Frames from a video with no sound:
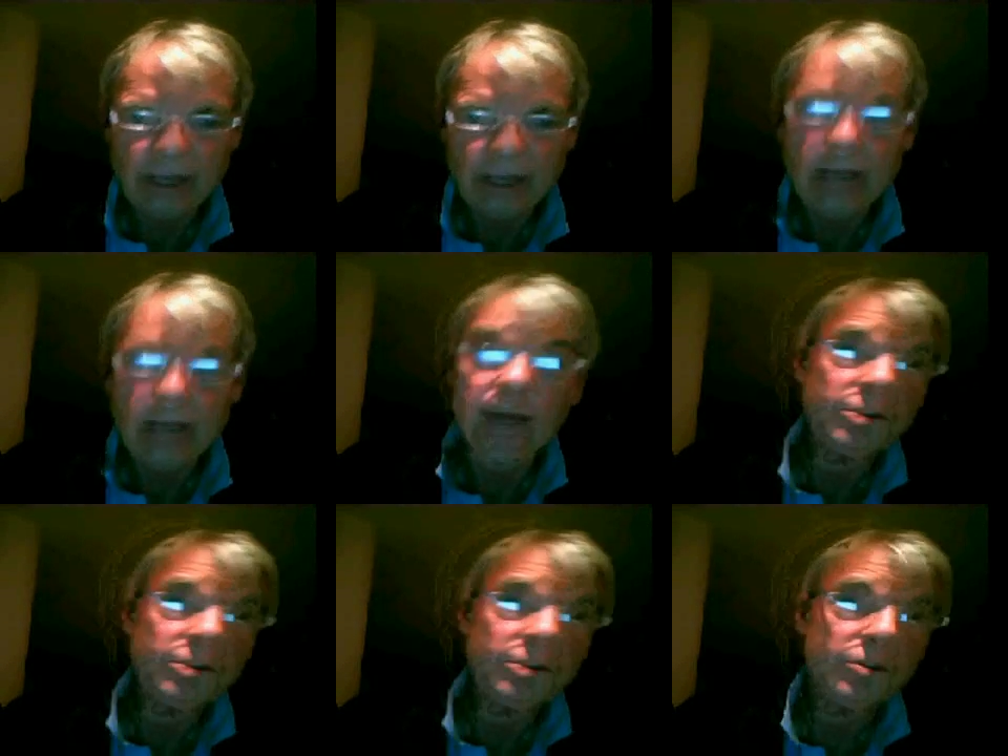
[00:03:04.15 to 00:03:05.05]
After
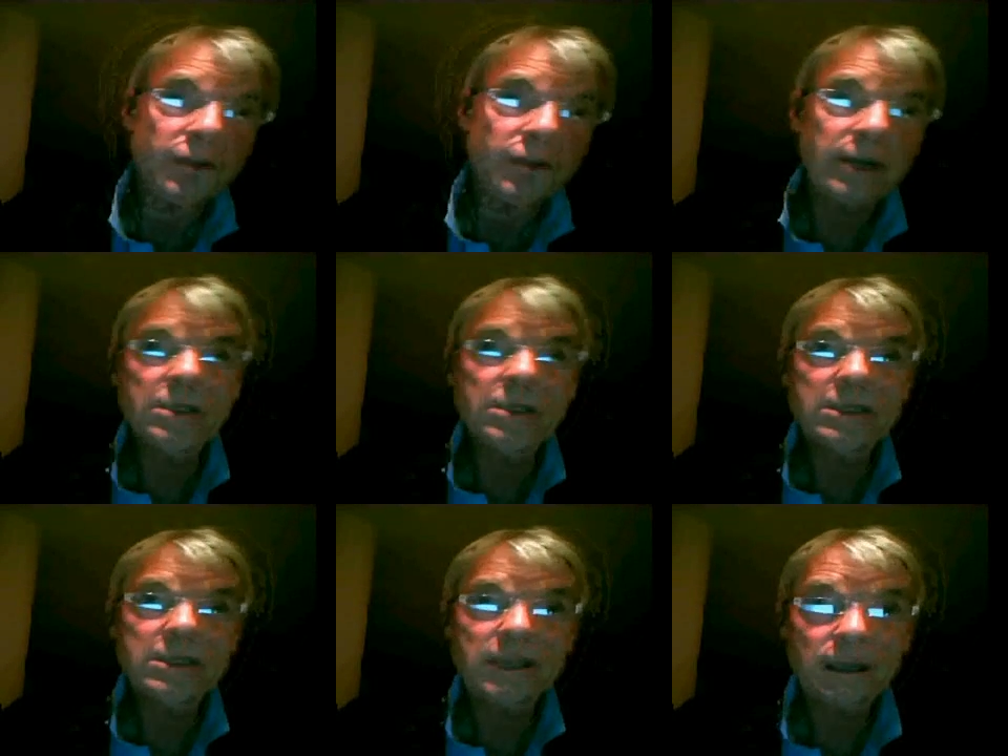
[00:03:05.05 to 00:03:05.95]

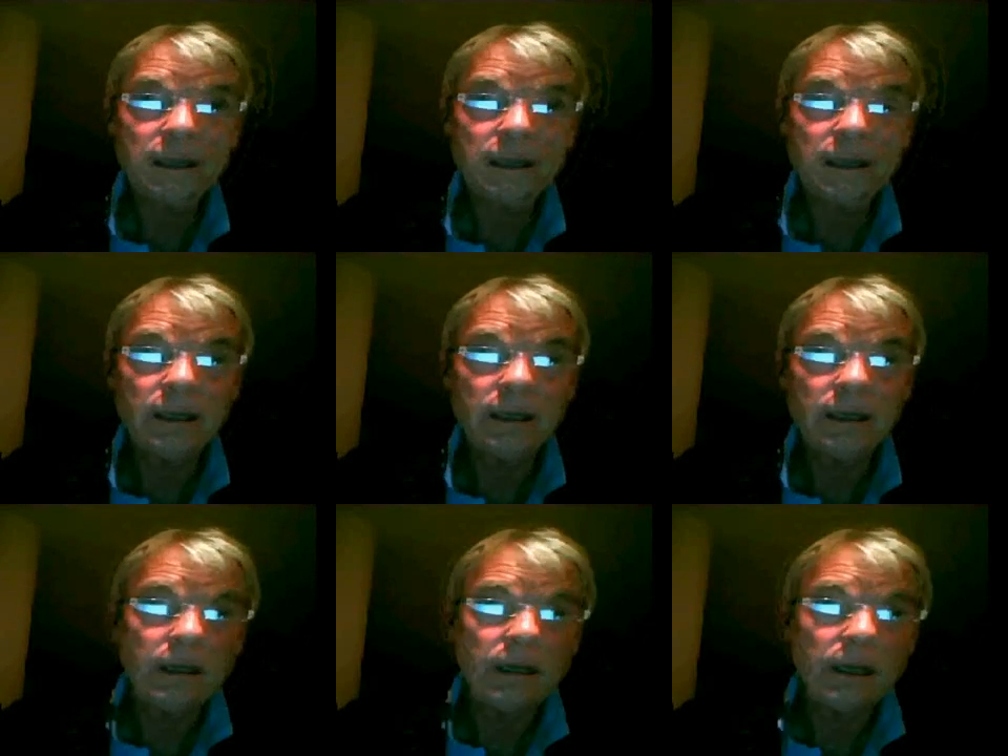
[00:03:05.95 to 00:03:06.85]
2010,
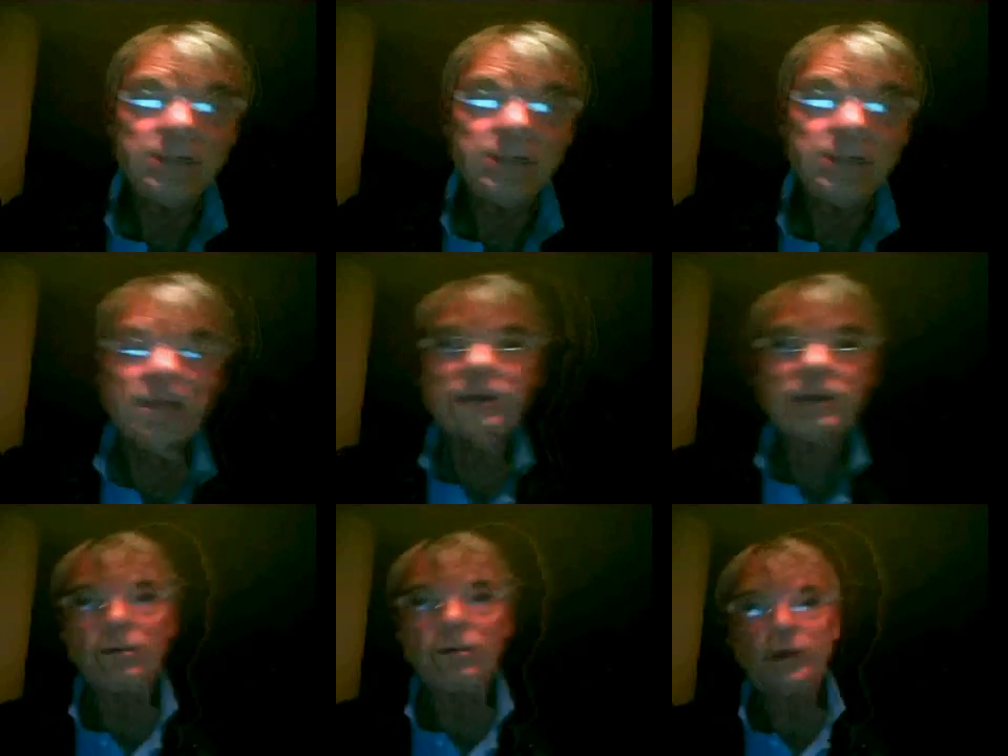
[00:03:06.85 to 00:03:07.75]

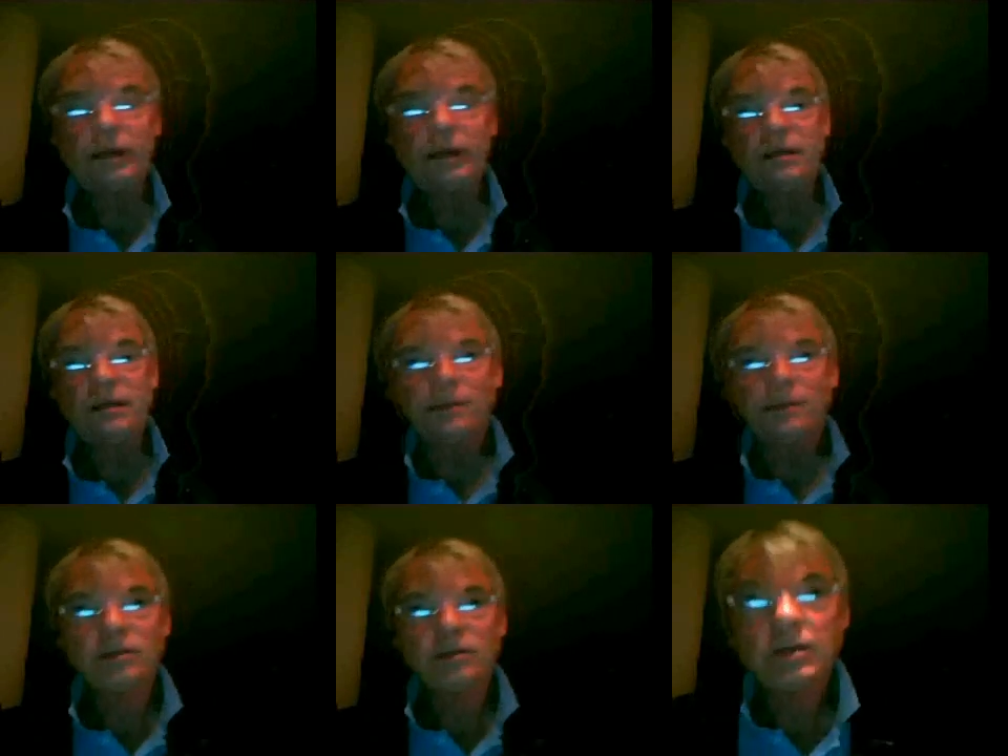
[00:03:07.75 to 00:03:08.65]
the way I sometimes
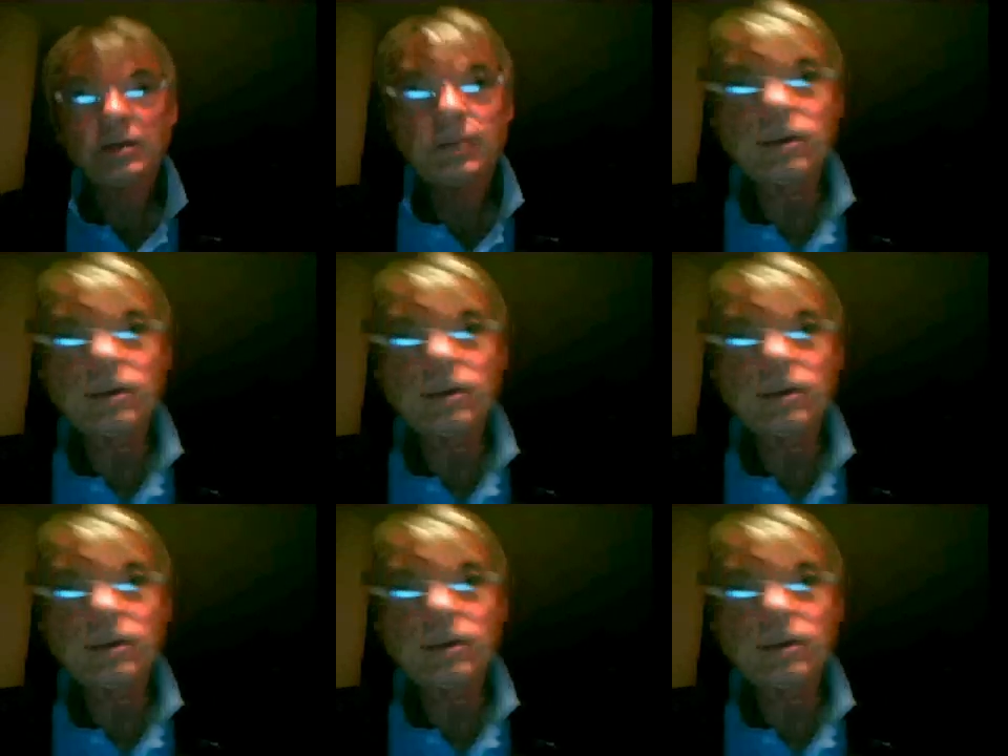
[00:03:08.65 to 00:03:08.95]
describe to